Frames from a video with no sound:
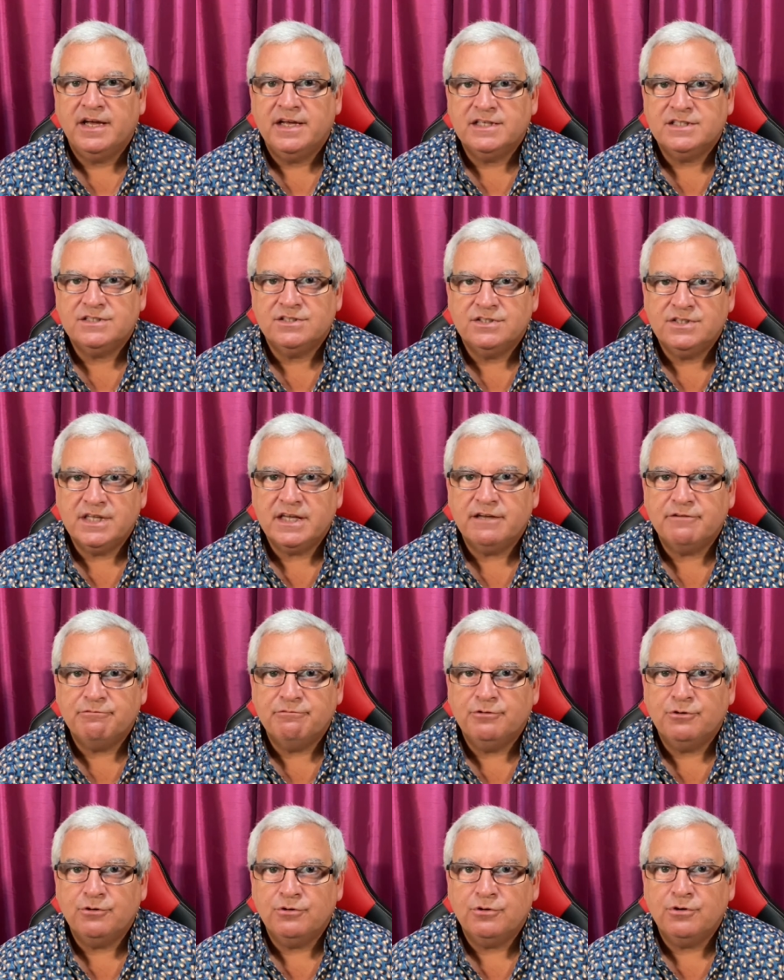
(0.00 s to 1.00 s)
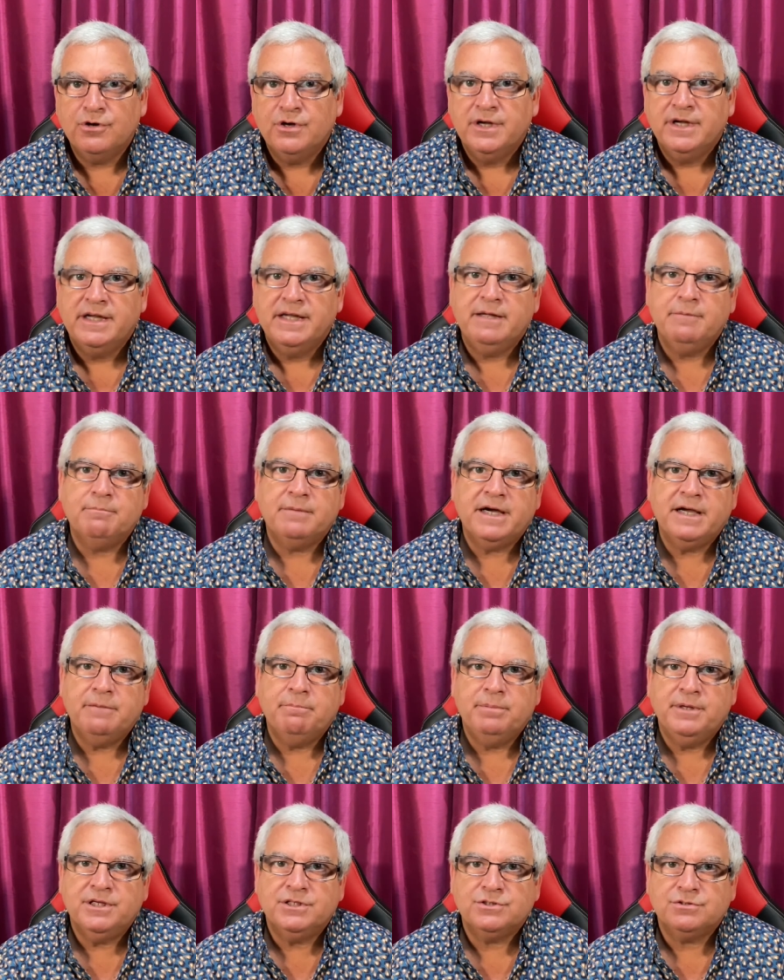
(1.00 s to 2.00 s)
So therefore, it might
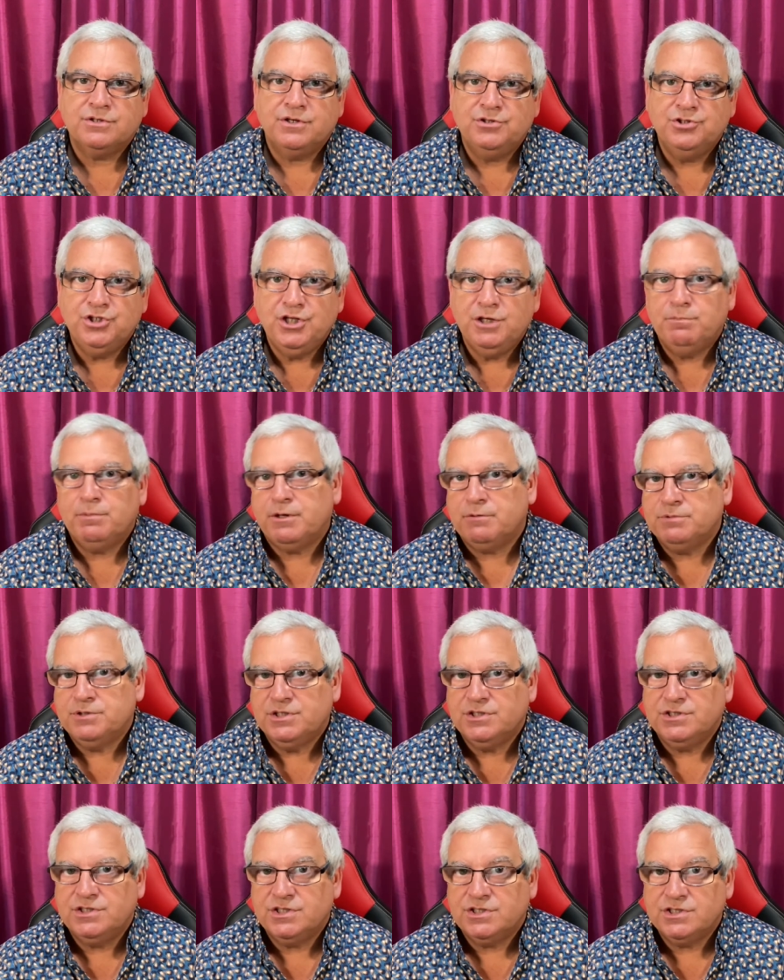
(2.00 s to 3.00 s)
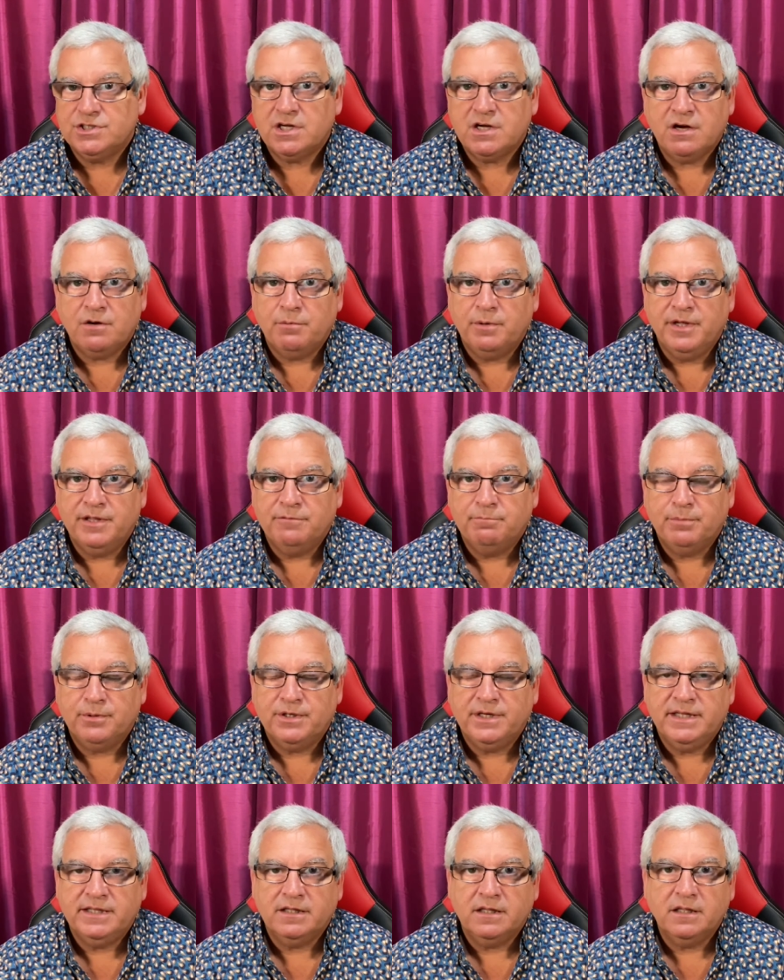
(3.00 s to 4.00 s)
be a sort of cheap option to start with,
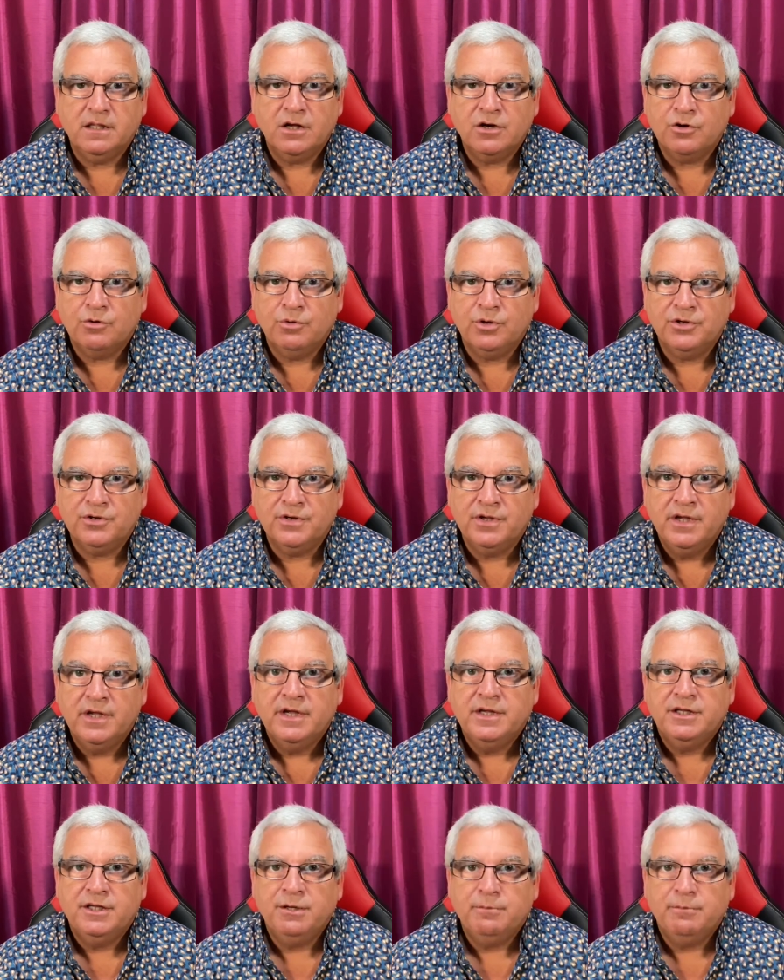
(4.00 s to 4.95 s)
but in the long run, you're